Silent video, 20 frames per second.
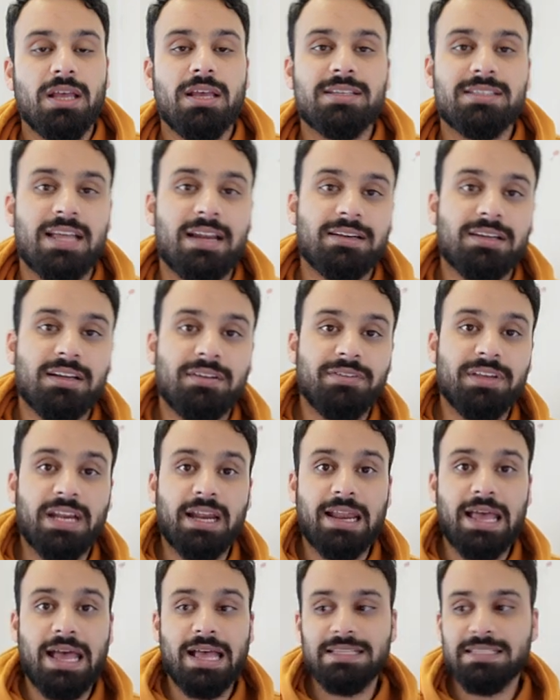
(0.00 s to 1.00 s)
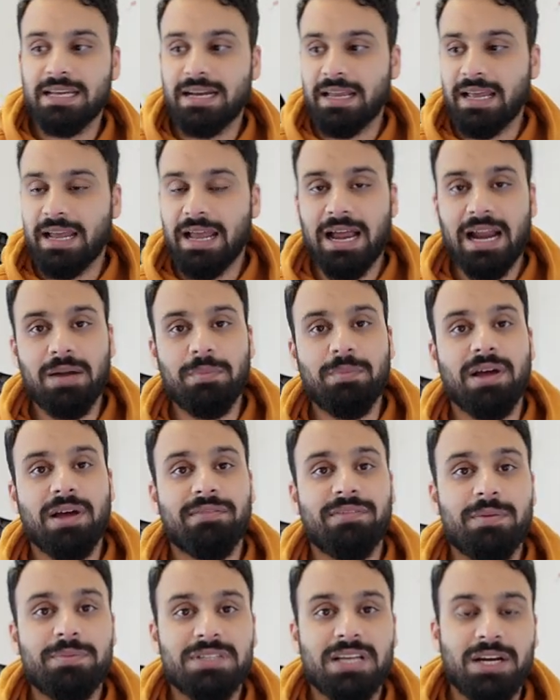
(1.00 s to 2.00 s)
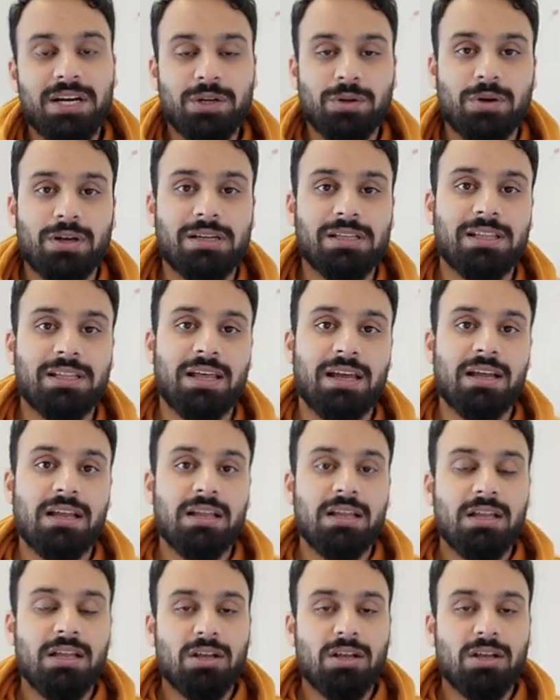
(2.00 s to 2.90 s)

Senator We Run and I add my website URL there,